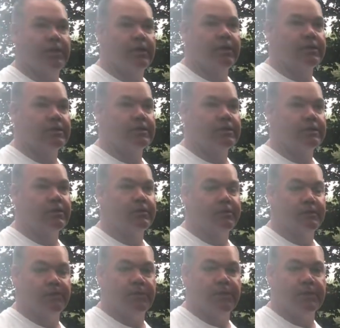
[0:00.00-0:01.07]
It's still
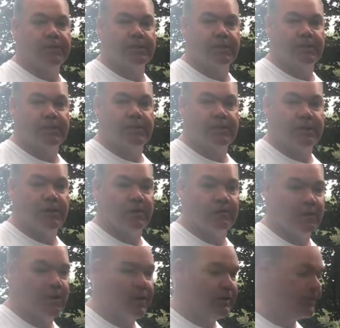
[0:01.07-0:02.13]
in the mid 60s here in
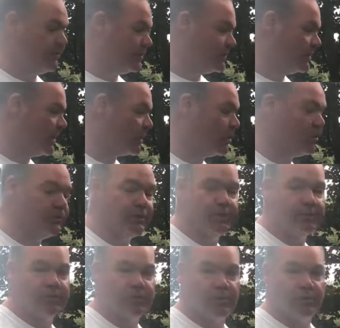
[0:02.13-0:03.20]
Rhode Island. It's not cold
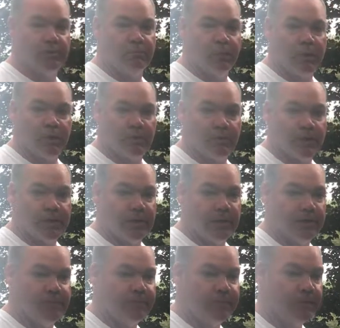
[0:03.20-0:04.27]
enough to turn the boiler on
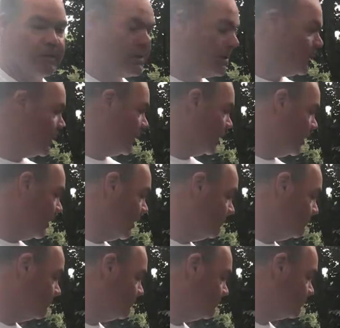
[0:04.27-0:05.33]
yet.
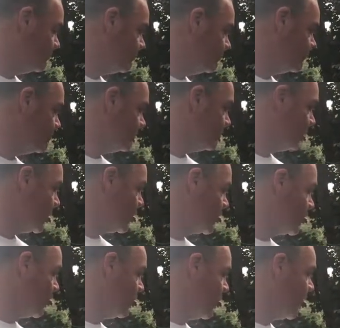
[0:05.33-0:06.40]

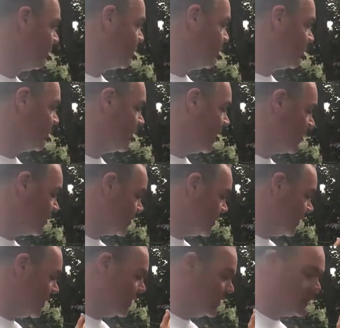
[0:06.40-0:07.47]
So what I'm doing now
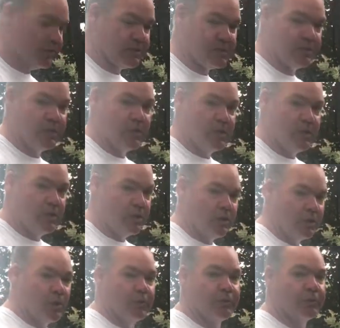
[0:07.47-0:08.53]
today is just
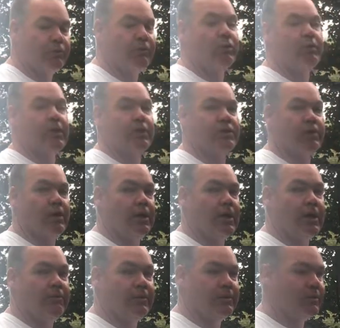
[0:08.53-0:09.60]
going through, make sure I
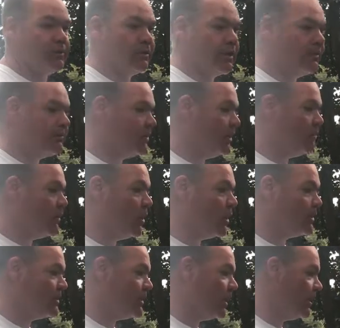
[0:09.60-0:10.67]
haven't left any
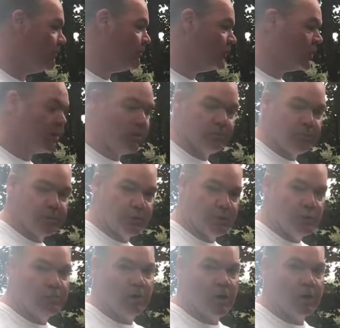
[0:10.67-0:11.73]
parts out. Going to put the
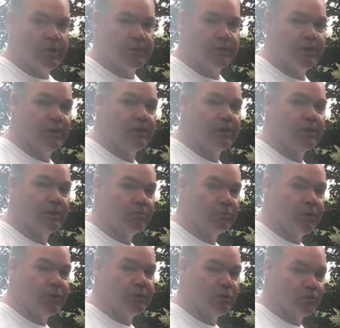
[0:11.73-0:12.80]
new parts in,
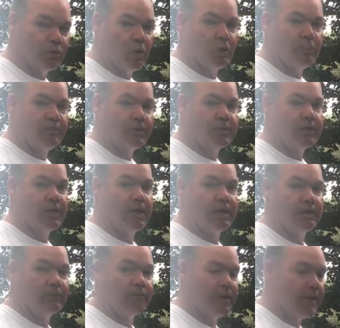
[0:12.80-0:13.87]
brand new rope
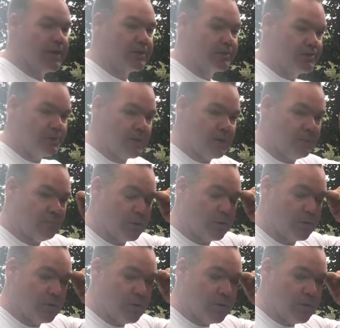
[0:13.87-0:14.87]
inside the reaction chamber